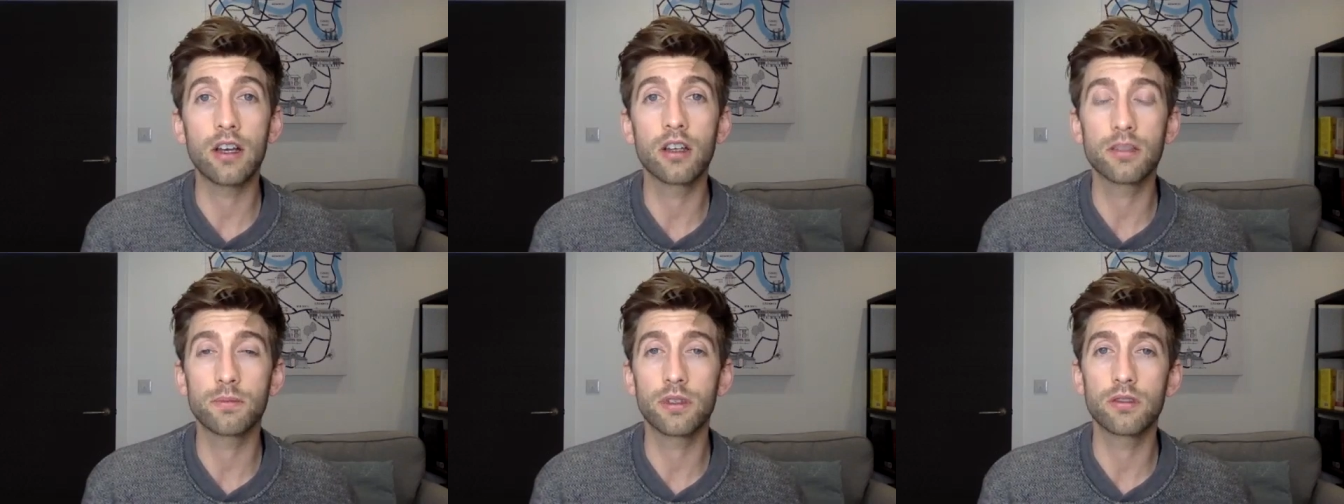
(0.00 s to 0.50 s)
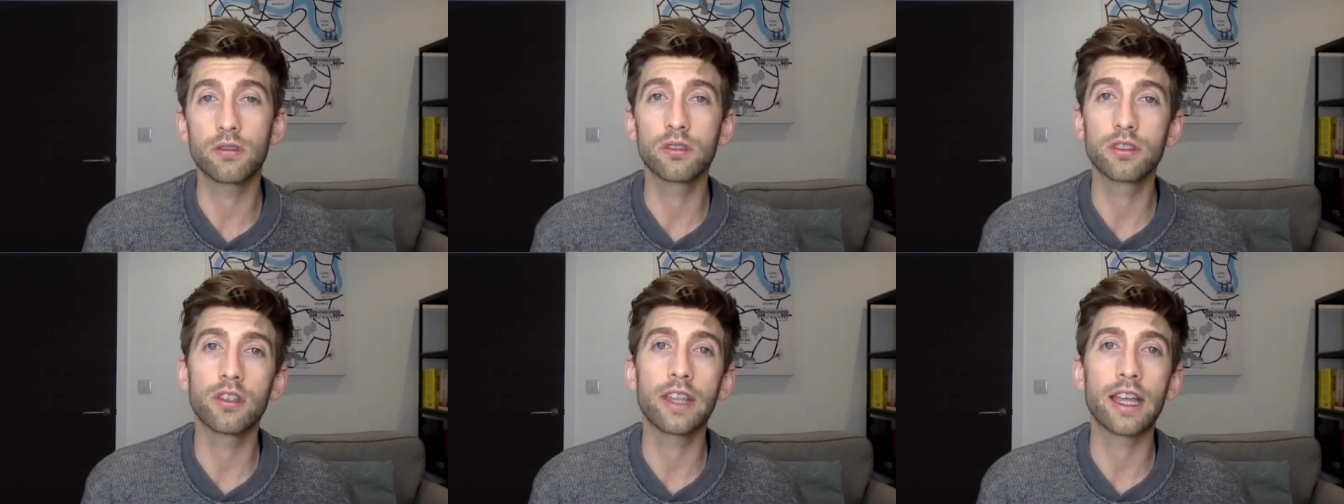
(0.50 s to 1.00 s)
hospital
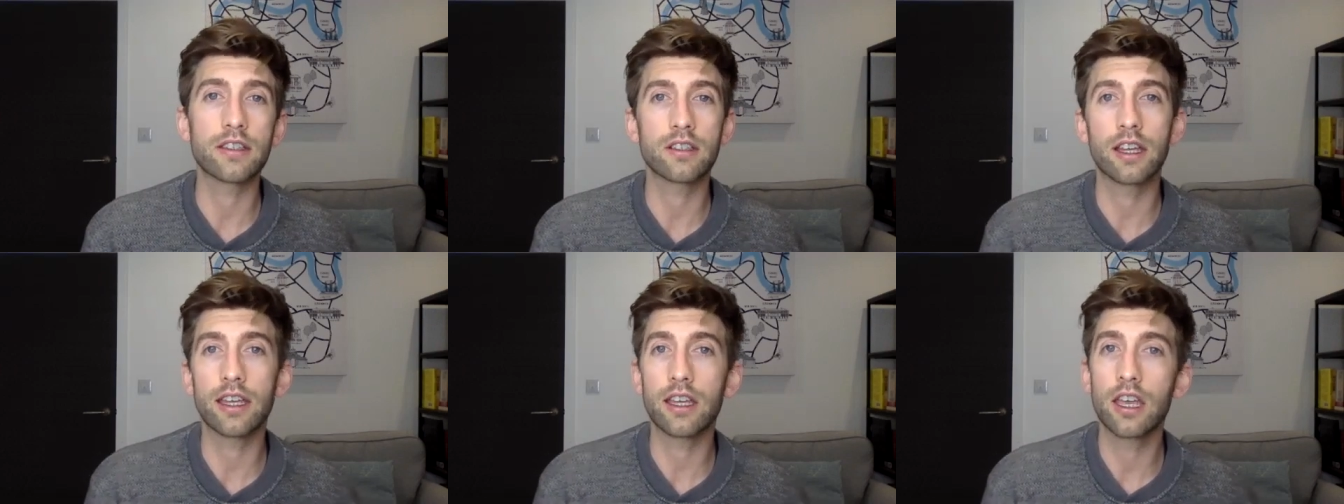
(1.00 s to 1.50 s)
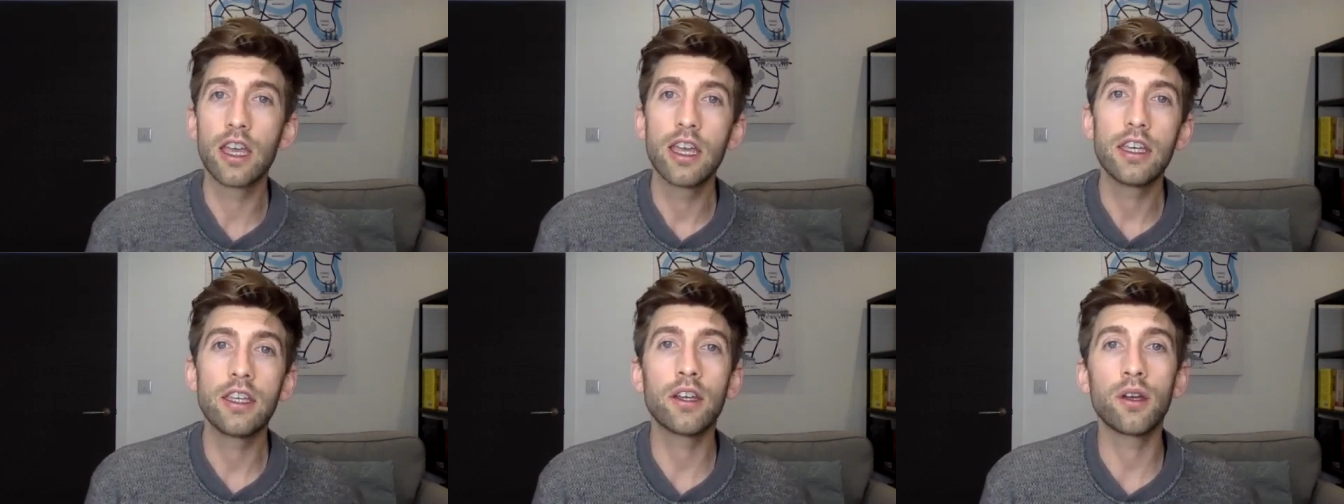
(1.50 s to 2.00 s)
so that's like
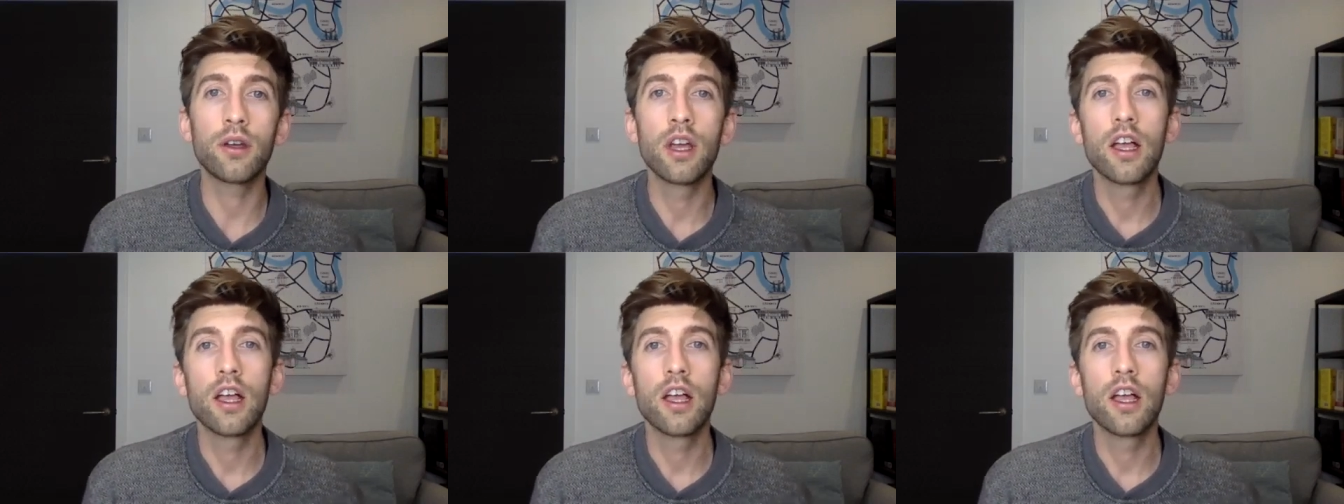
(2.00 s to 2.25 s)
you know